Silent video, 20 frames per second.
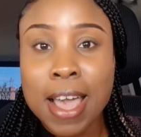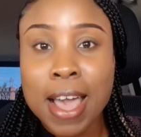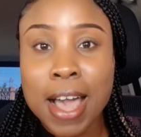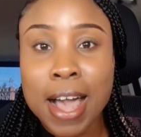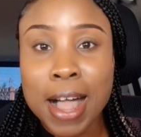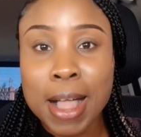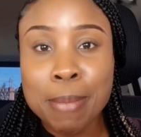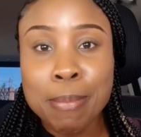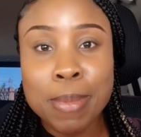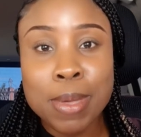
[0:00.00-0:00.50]

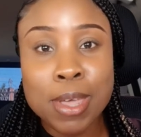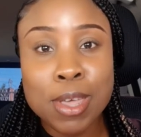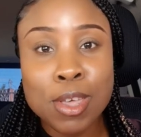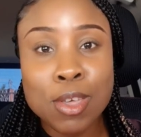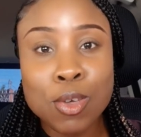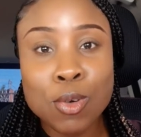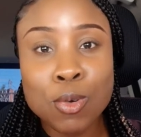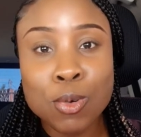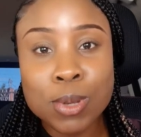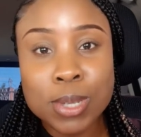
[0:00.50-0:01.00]
I'll be
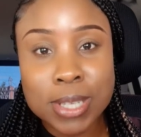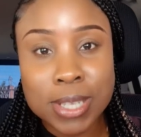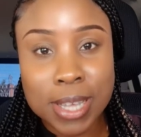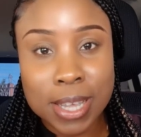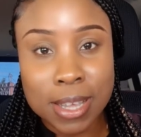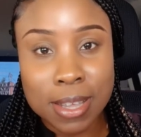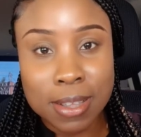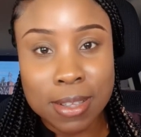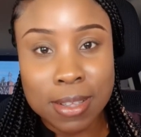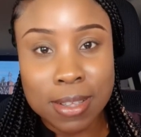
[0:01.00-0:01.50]

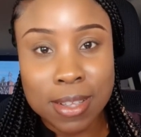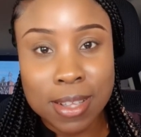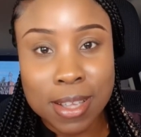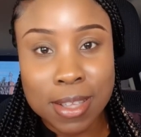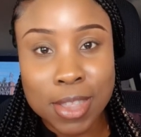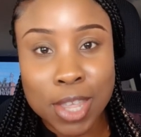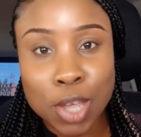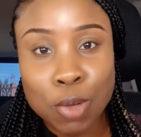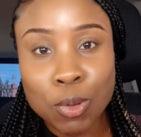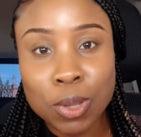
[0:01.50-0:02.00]
using
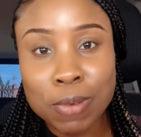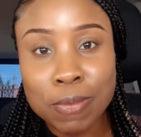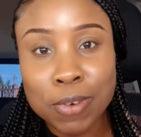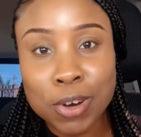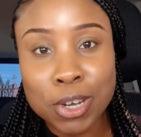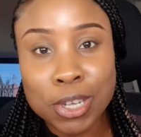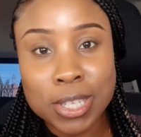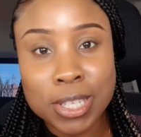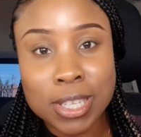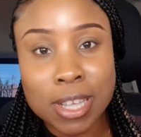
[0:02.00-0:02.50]
the
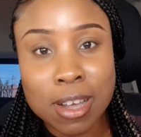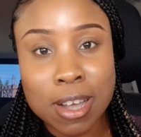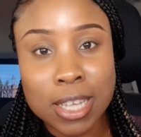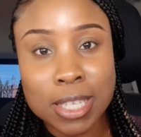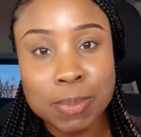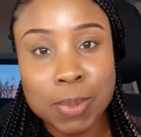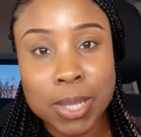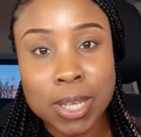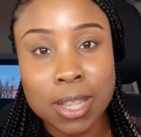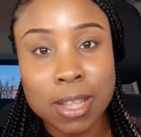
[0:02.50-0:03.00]
University
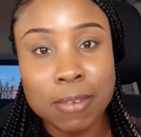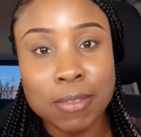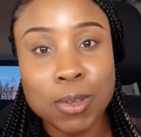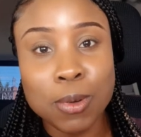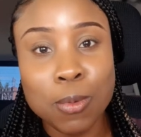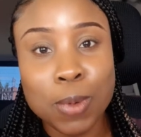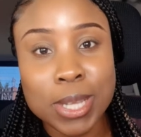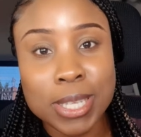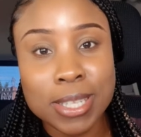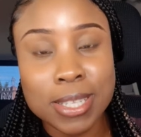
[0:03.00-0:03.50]
Hospital of the
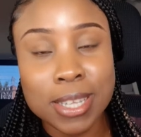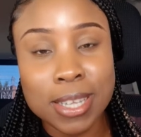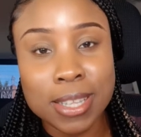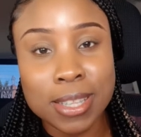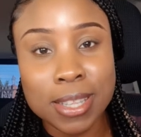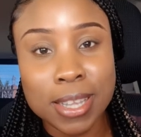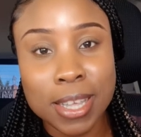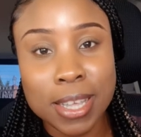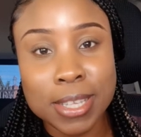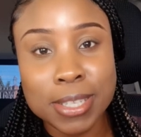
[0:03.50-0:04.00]
West
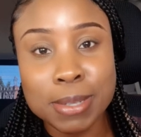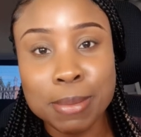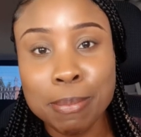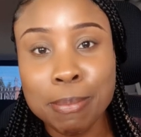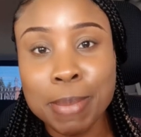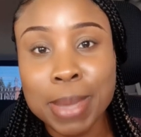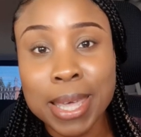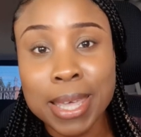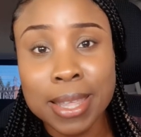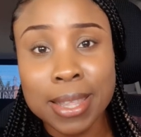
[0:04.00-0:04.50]
Indies
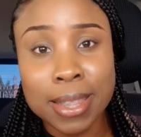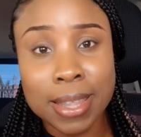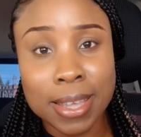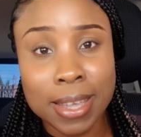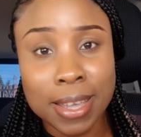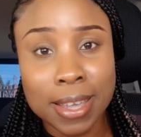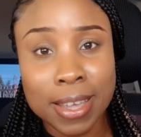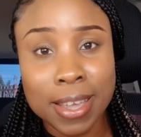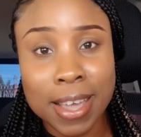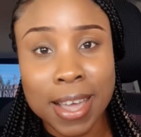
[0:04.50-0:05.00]

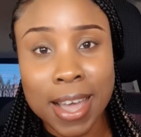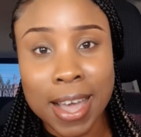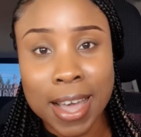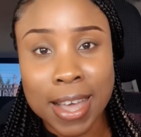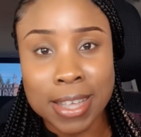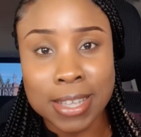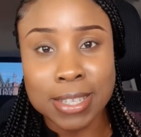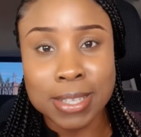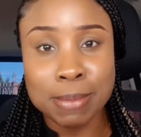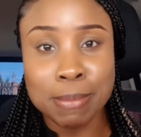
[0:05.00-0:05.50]
mainly
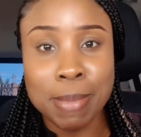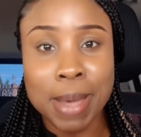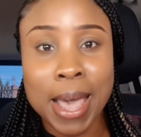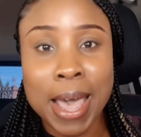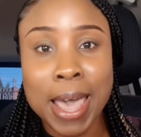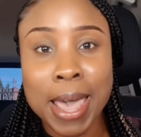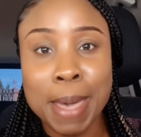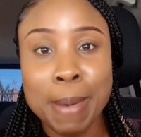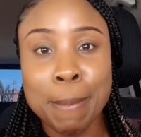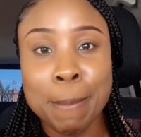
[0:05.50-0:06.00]
as
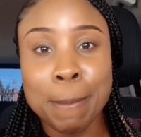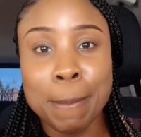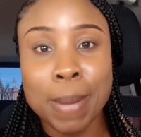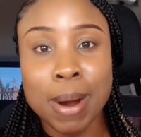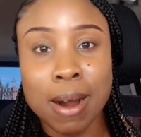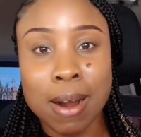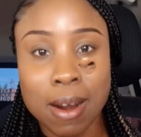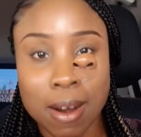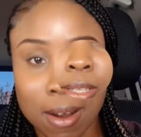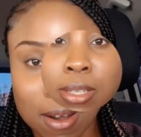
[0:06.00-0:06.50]
my
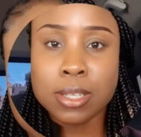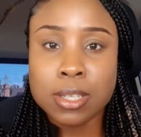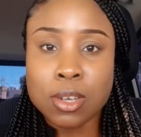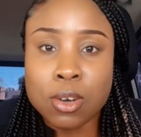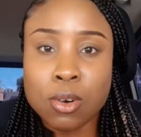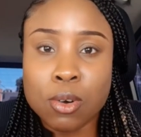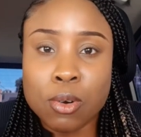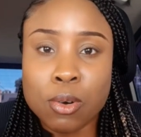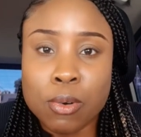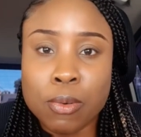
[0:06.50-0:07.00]
marker.
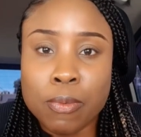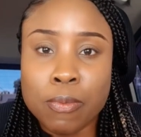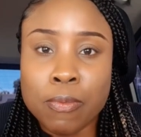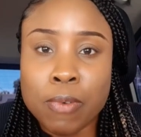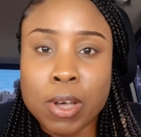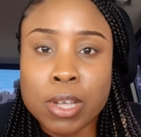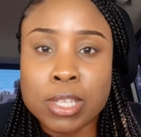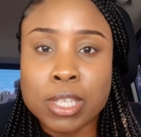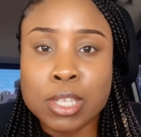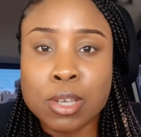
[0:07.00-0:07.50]
So
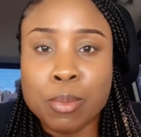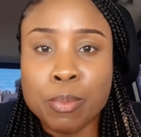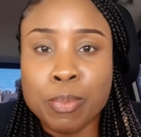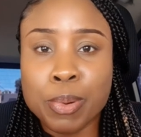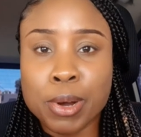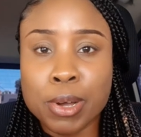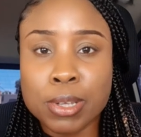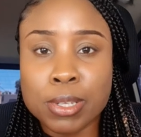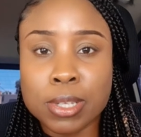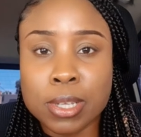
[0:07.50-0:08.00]
for some
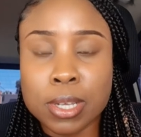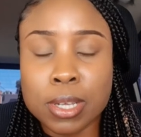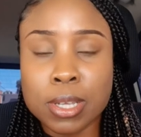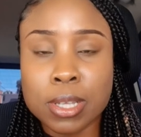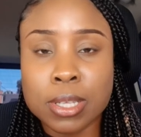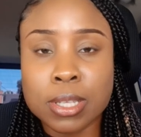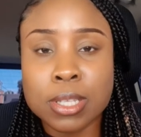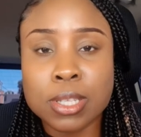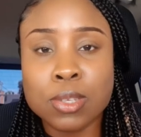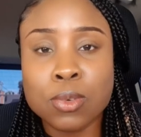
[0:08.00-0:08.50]

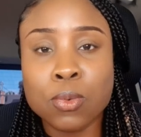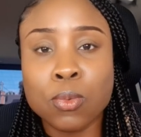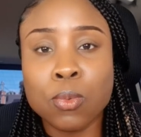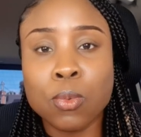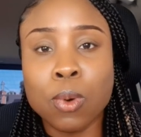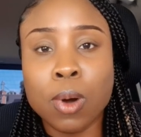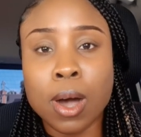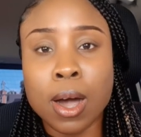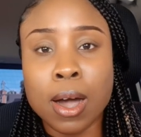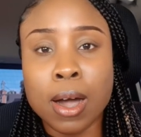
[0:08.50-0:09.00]
persons
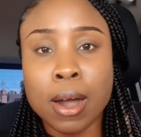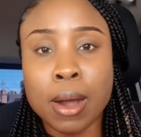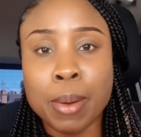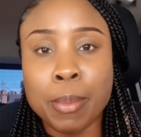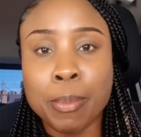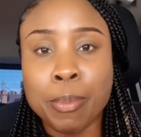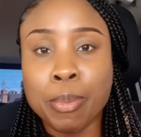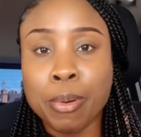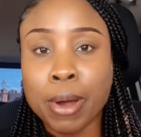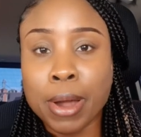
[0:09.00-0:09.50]
who are
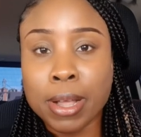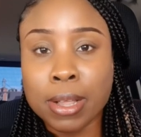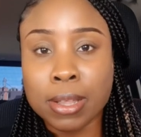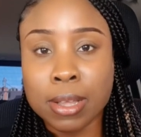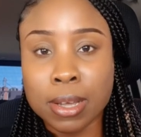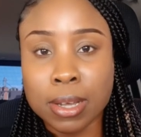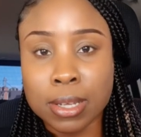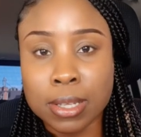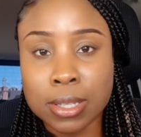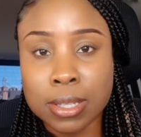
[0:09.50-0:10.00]

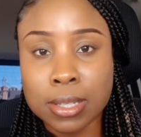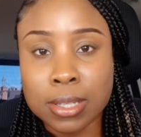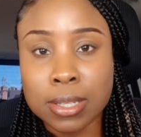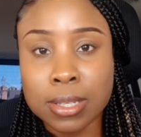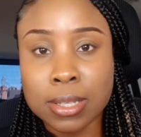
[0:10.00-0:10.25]
pregnant,